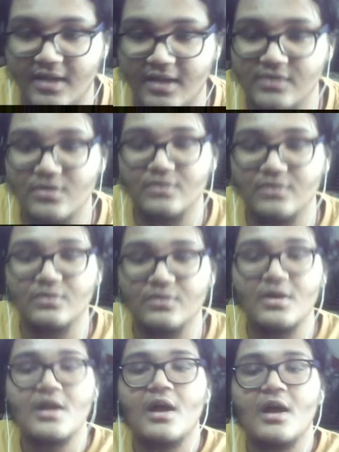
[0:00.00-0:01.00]
It's going to
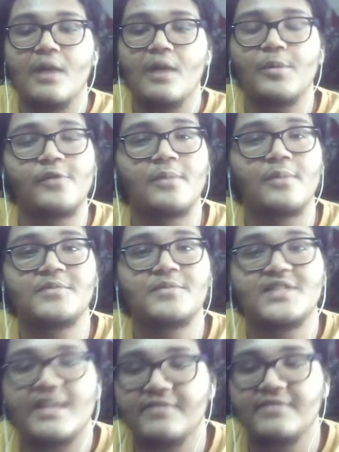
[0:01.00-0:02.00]
perform
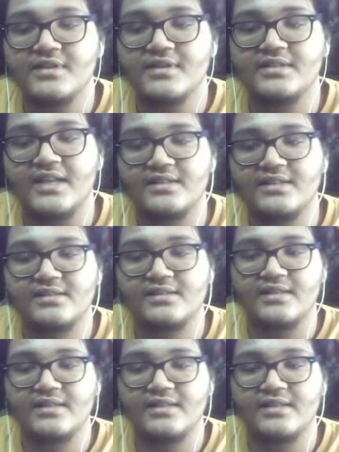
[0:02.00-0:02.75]
several tests,